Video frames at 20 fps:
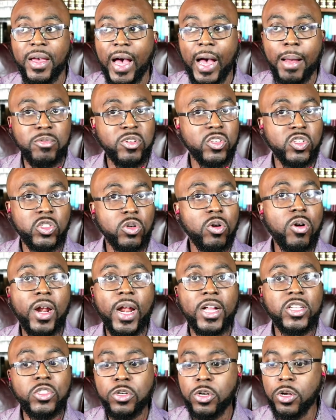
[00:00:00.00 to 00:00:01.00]
I'm just so
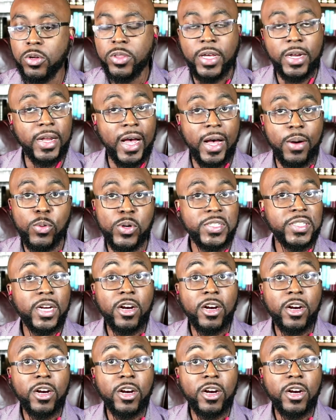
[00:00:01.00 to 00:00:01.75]
glad to know that I wasn't